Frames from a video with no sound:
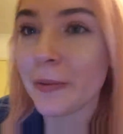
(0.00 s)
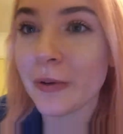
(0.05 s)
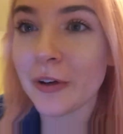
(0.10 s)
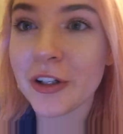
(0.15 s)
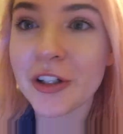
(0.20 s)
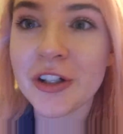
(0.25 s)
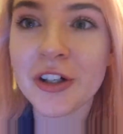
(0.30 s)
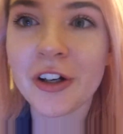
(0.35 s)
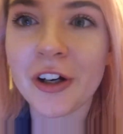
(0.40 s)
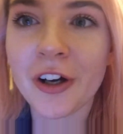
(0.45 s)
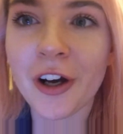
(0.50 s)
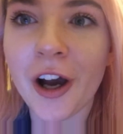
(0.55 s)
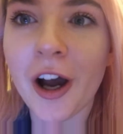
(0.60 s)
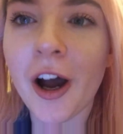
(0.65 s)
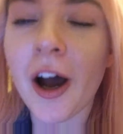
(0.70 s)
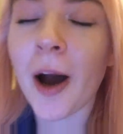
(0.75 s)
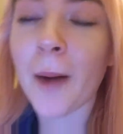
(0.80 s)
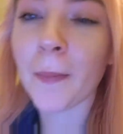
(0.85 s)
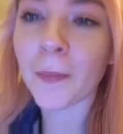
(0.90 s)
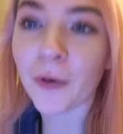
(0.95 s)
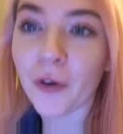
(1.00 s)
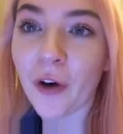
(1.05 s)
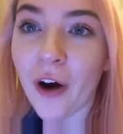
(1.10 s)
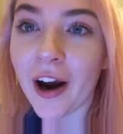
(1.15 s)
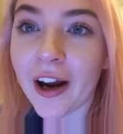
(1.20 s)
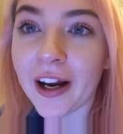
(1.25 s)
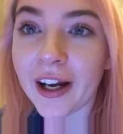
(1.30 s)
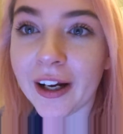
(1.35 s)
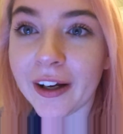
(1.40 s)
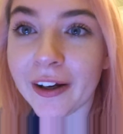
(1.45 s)
What a shocker. I'm
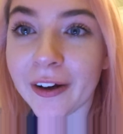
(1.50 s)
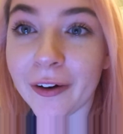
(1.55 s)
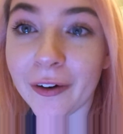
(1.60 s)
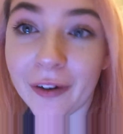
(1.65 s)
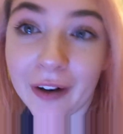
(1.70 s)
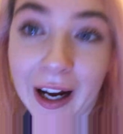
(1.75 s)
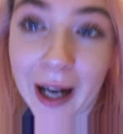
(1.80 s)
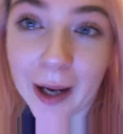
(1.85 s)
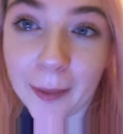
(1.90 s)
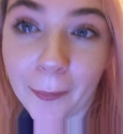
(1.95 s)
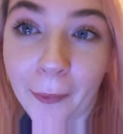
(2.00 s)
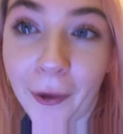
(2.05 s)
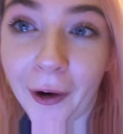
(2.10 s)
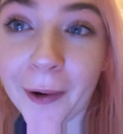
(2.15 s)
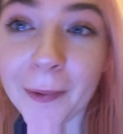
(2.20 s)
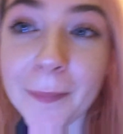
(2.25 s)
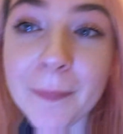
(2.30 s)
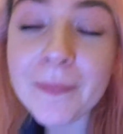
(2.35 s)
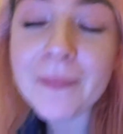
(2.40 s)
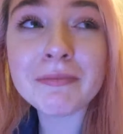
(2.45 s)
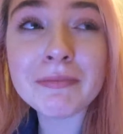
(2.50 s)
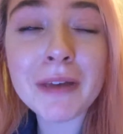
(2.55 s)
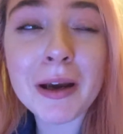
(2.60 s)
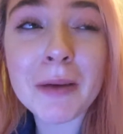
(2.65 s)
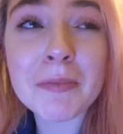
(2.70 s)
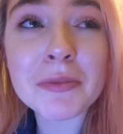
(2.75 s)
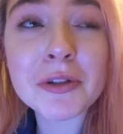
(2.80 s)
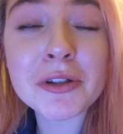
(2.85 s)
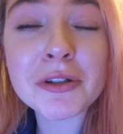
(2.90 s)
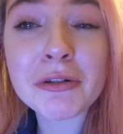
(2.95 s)
crying on camera.
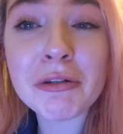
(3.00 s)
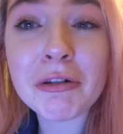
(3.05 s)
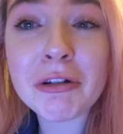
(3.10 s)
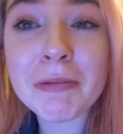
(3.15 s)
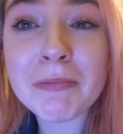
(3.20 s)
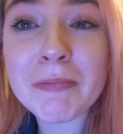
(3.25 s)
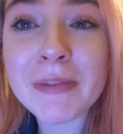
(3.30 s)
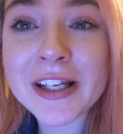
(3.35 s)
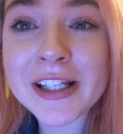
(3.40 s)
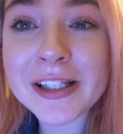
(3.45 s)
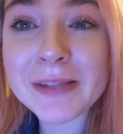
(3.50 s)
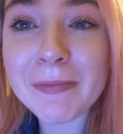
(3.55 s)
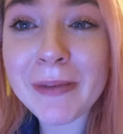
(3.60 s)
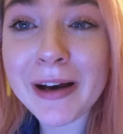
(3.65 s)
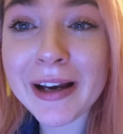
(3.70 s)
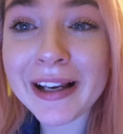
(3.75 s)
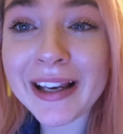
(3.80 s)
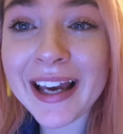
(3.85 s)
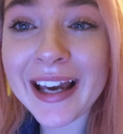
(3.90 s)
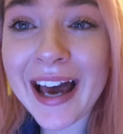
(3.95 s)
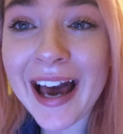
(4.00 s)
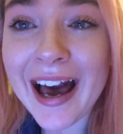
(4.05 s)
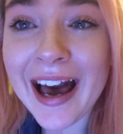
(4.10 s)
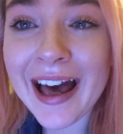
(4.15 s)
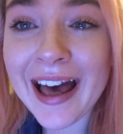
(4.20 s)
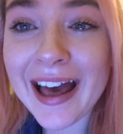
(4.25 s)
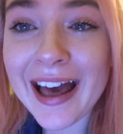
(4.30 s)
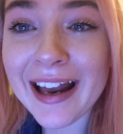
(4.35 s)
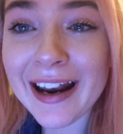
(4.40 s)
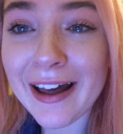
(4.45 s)
I'm just gonna miss my
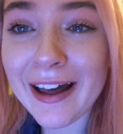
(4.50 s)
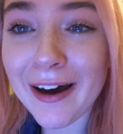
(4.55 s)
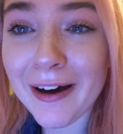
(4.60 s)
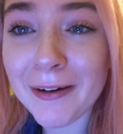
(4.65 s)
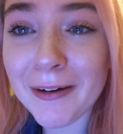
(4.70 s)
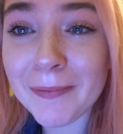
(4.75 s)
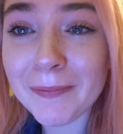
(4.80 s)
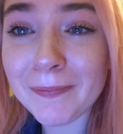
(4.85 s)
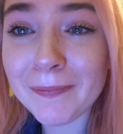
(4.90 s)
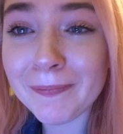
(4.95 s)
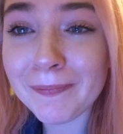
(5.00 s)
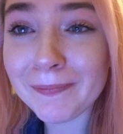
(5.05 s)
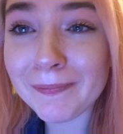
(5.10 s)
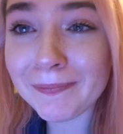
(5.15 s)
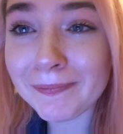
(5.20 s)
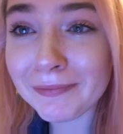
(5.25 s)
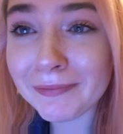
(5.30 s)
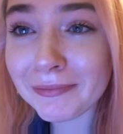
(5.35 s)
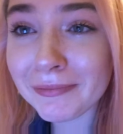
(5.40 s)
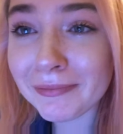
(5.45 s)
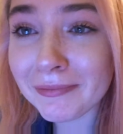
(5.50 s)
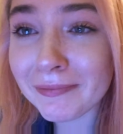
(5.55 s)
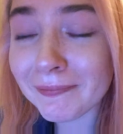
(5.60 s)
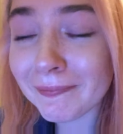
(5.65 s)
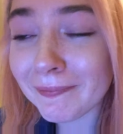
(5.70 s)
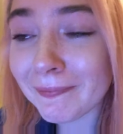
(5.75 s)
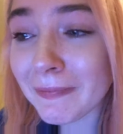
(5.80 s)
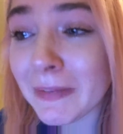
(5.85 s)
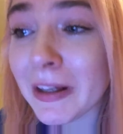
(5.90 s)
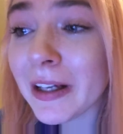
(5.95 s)
cat Ella,
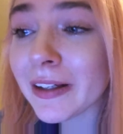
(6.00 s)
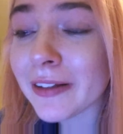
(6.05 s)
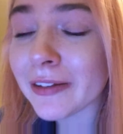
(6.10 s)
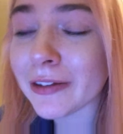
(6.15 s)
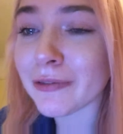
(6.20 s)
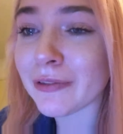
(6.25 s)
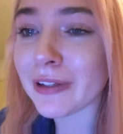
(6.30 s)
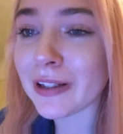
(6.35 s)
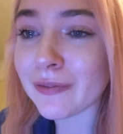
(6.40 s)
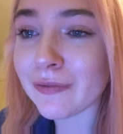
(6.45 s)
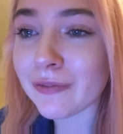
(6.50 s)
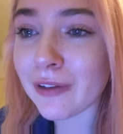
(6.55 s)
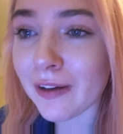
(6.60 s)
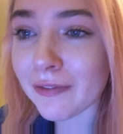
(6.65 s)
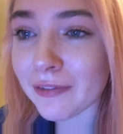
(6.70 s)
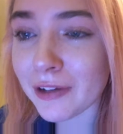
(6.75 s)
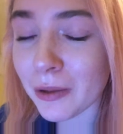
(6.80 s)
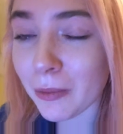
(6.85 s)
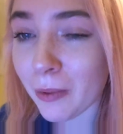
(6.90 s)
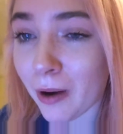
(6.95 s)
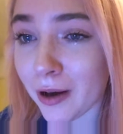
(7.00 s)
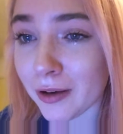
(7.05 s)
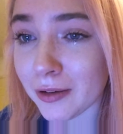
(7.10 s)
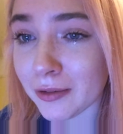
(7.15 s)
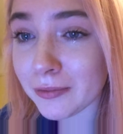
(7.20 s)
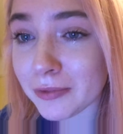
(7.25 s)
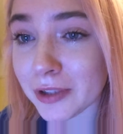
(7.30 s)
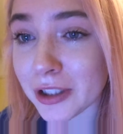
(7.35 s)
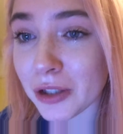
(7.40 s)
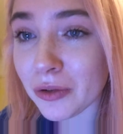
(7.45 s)
the really fluffy one.
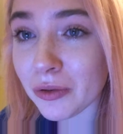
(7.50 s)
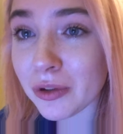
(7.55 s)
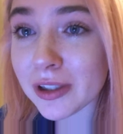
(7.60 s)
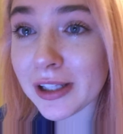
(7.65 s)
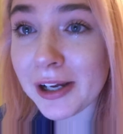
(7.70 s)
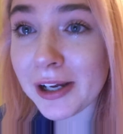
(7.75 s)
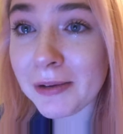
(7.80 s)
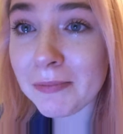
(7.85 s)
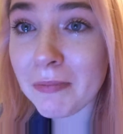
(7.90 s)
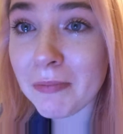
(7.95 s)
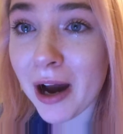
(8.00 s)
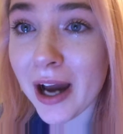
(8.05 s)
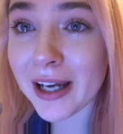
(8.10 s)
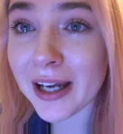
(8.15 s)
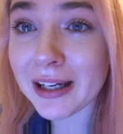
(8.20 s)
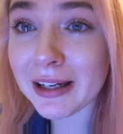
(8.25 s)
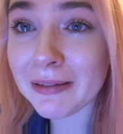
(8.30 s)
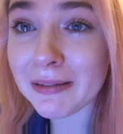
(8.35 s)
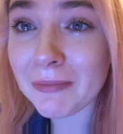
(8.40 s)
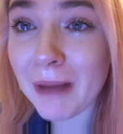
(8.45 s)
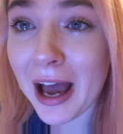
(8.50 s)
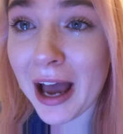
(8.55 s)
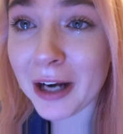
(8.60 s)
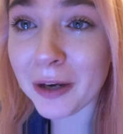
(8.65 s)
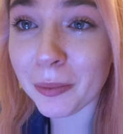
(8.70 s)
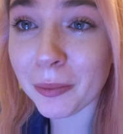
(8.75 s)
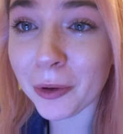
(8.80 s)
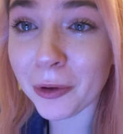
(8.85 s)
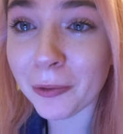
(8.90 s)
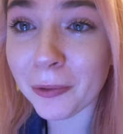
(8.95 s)
She was like my
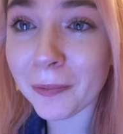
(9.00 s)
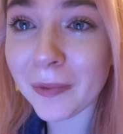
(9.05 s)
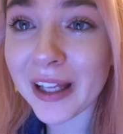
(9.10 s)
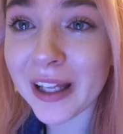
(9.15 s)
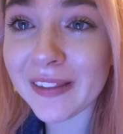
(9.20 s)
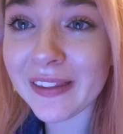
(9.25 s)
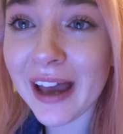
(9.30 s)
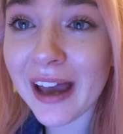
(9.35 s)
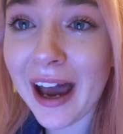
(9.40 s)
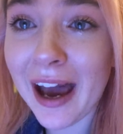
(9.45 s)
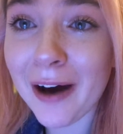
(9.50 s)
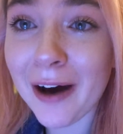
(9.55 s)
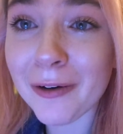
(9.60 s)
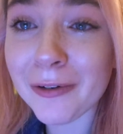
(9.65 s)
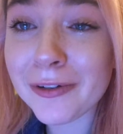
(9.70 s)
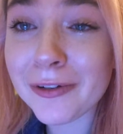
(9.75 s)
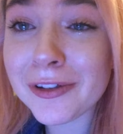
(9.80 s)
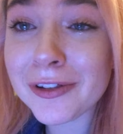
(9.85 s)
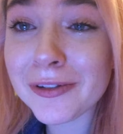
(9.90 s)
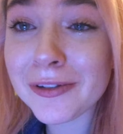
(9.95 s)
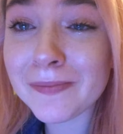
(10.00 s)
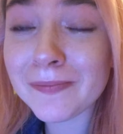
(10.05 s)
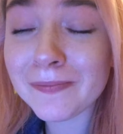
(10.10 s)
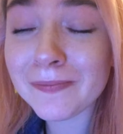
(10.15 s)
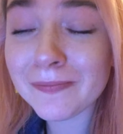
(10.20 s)
animal in the house.